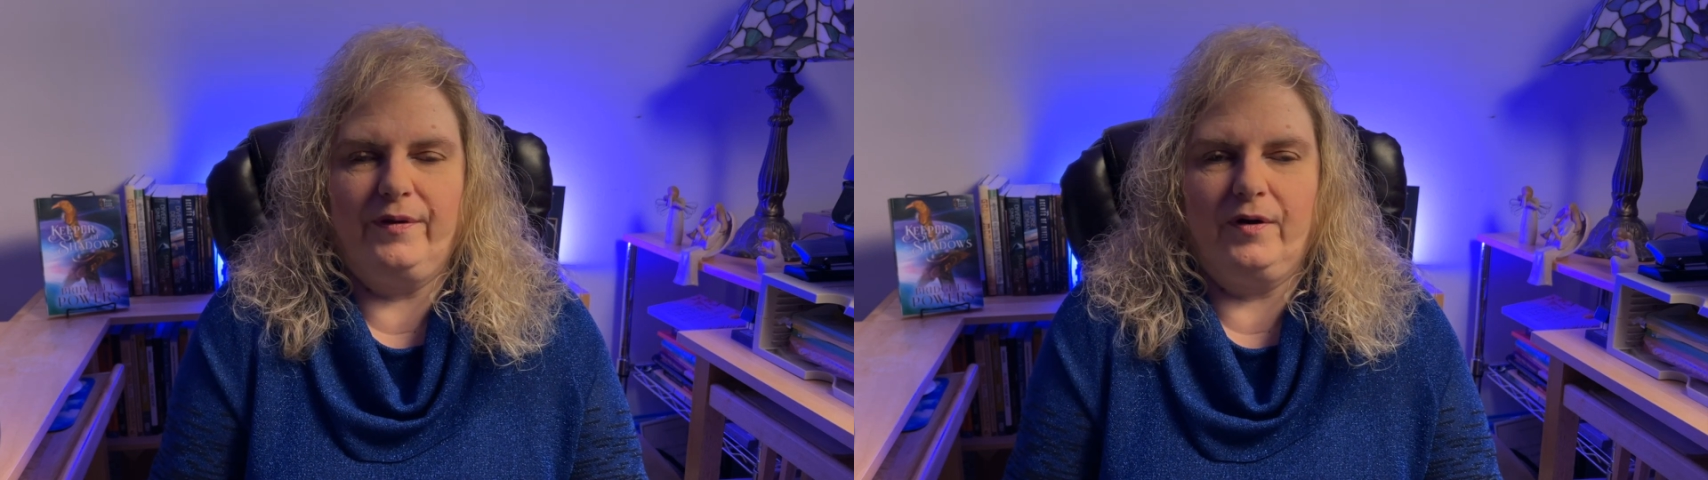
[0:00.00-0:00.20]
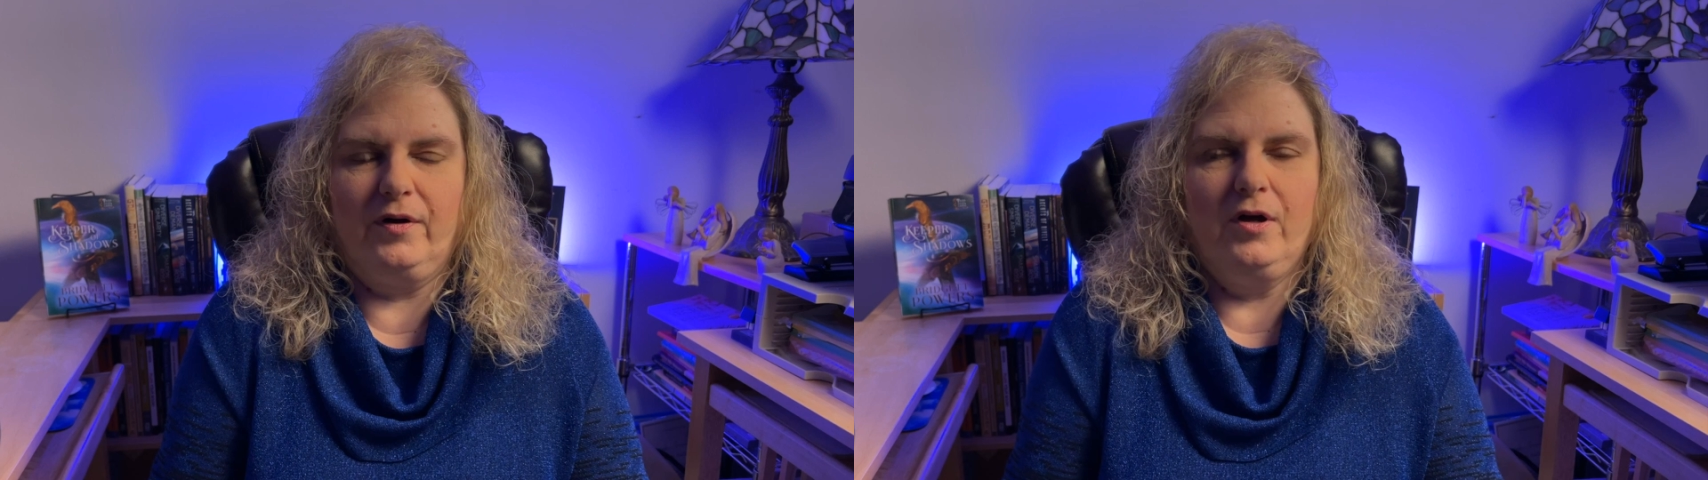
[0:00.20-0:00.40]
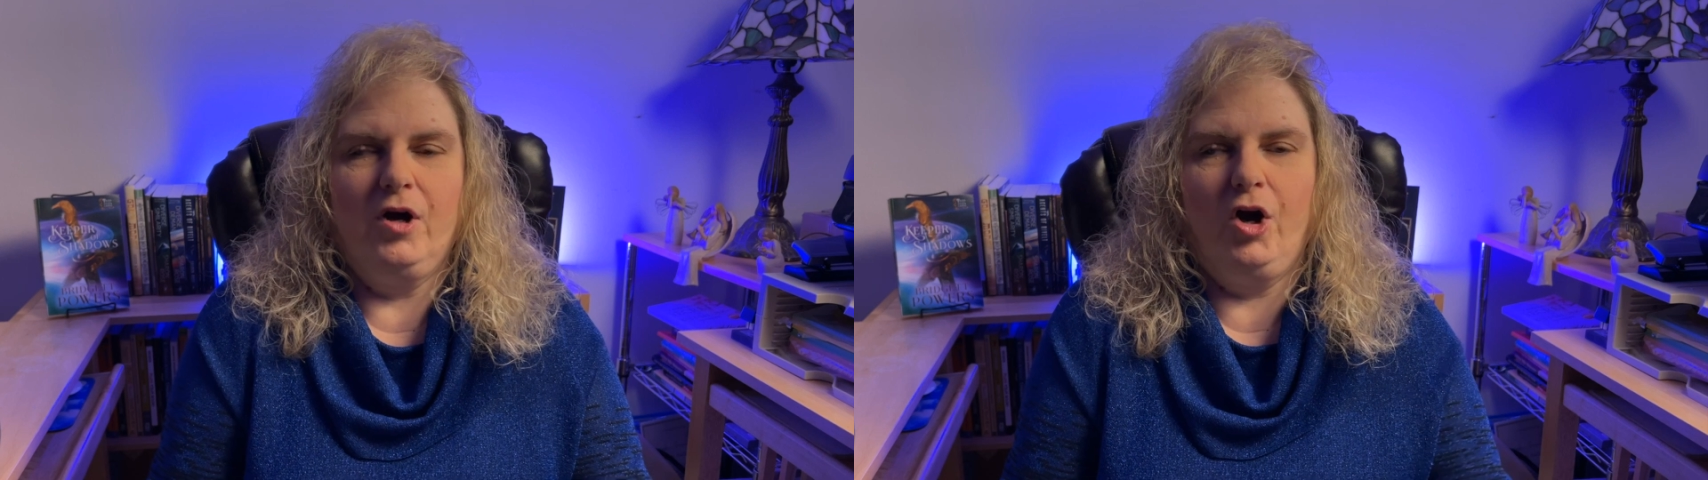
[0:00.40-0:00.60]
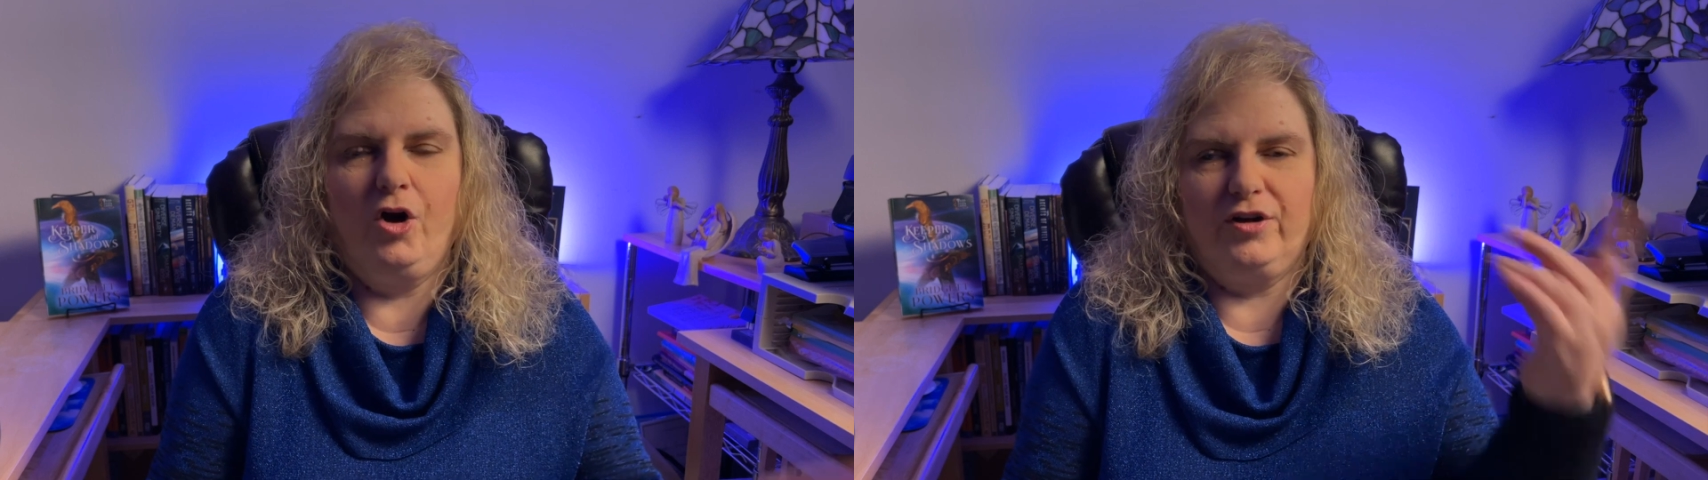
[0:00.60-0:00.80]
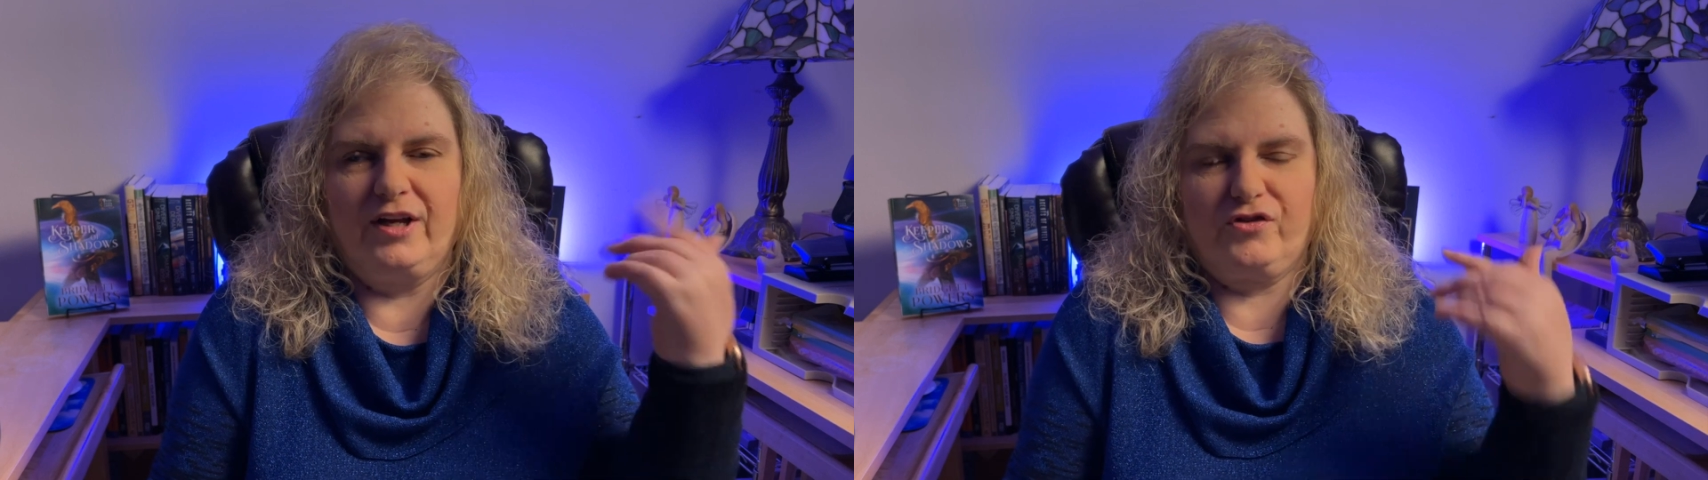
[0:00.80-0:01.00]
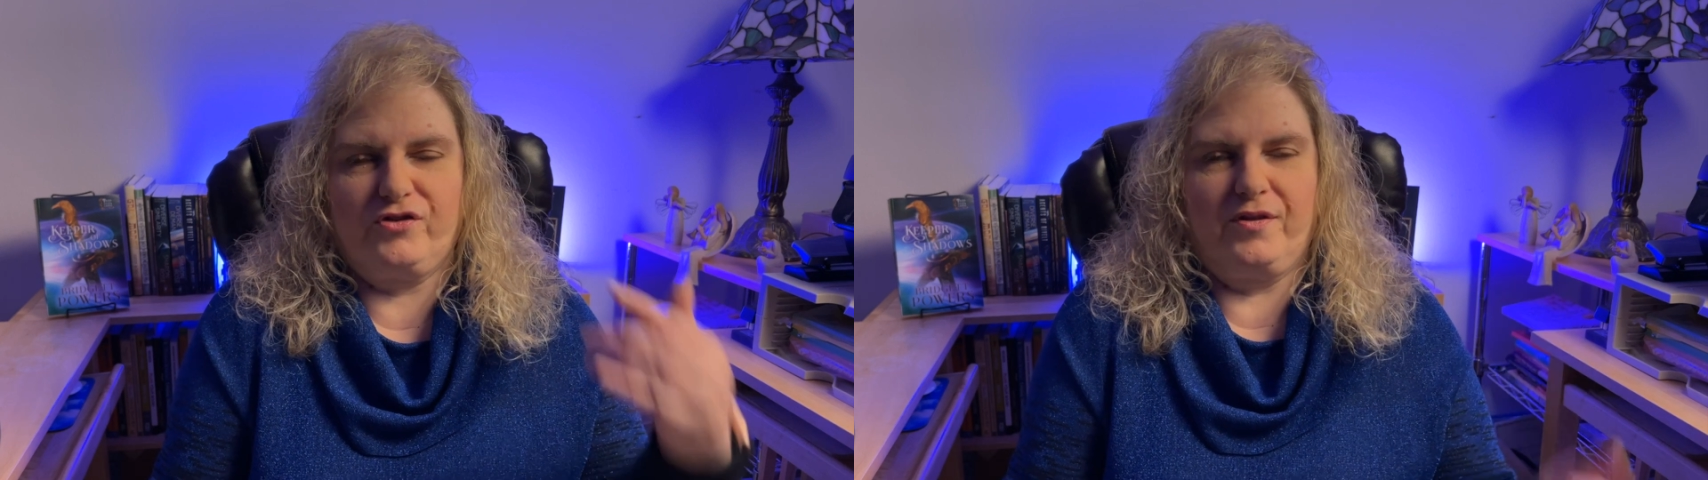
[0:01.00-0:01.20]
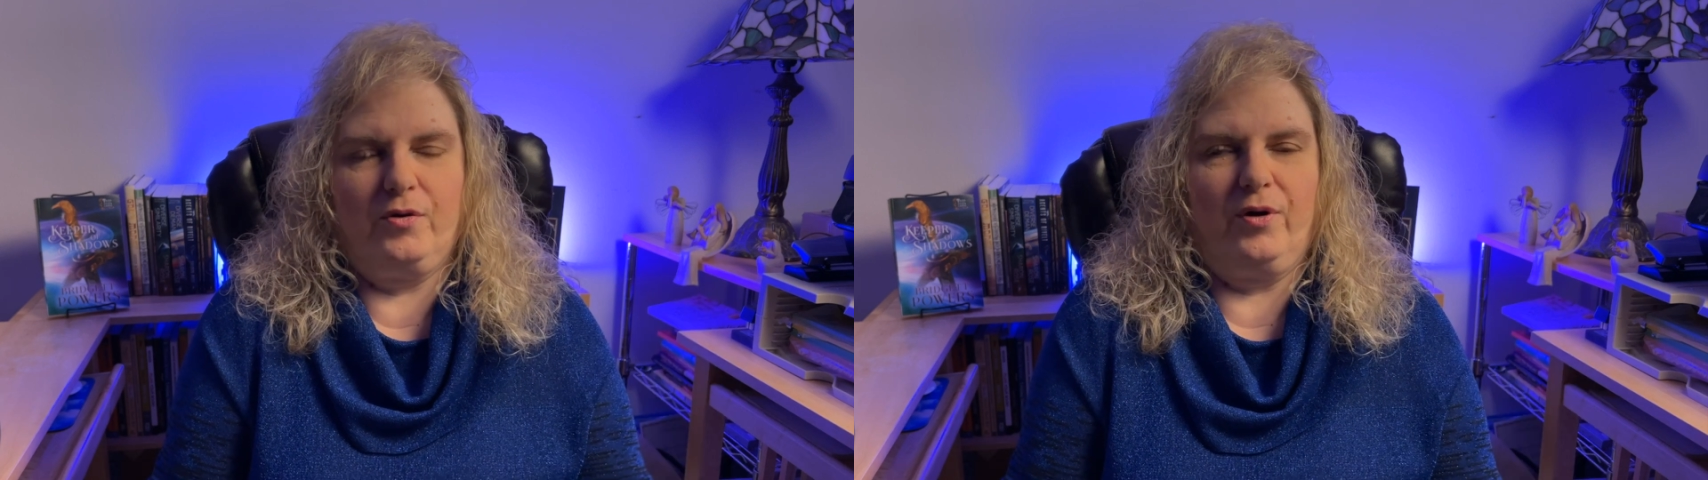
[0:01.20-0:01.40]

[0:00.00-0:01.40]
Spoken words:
the hook next to the door,